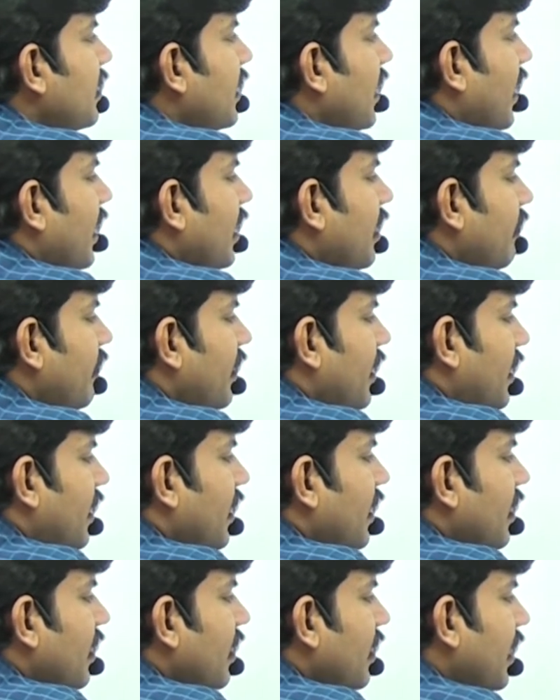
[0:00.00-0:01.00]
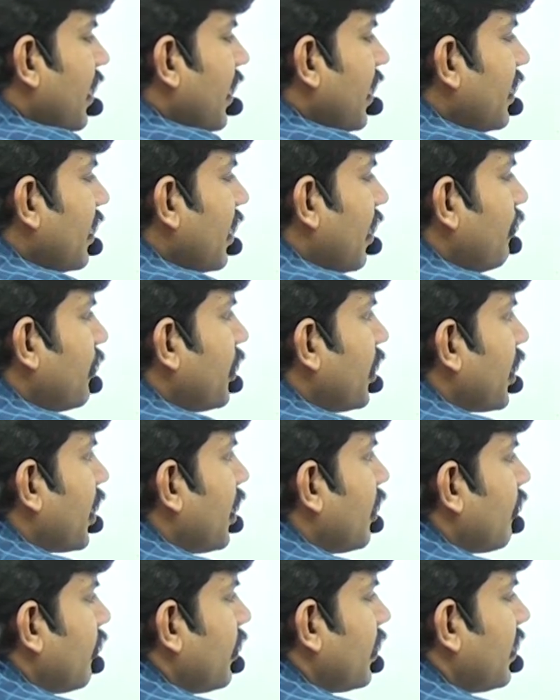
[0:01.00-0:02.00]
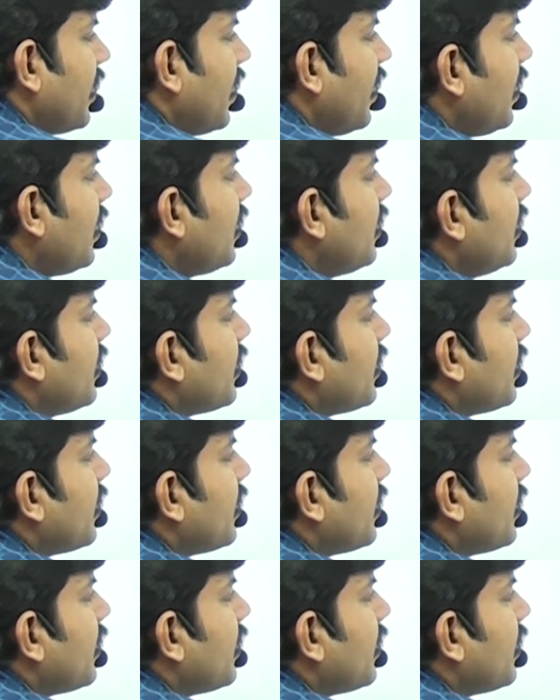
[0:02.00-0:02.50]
driver can communicate with the